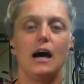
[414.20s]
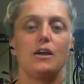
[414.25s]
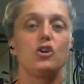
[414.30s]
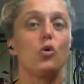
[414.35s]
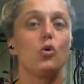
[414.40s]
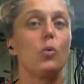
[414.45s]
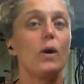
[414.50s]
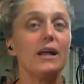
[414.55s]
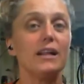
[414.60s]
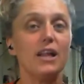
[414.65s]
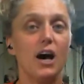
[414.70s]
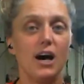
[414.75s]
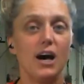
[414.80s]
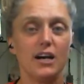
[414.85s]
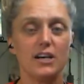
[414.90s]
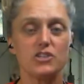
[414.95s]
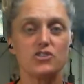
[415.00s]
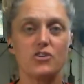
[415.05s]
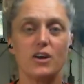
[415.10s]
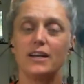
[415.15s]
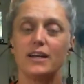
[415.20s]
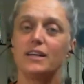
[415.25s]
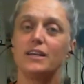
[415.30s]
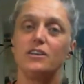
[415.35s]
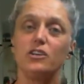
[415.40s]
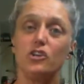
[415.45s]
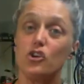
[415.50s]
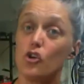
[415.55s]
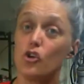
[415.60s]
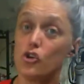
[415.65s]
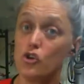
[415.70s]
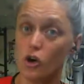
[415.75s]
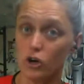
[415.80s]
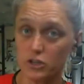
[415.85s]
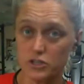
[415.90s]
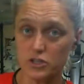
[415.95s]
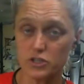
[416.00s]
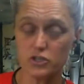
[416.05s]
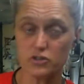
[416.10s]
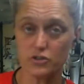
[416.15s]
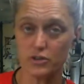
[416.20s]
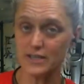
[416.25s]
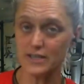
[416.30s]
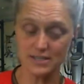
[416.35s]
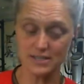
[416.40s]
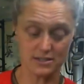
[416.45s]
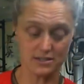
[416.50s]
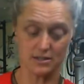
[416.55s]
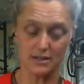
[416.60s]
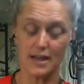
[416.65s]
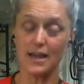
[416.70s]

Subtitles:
You're well hydrated, you're not stressed,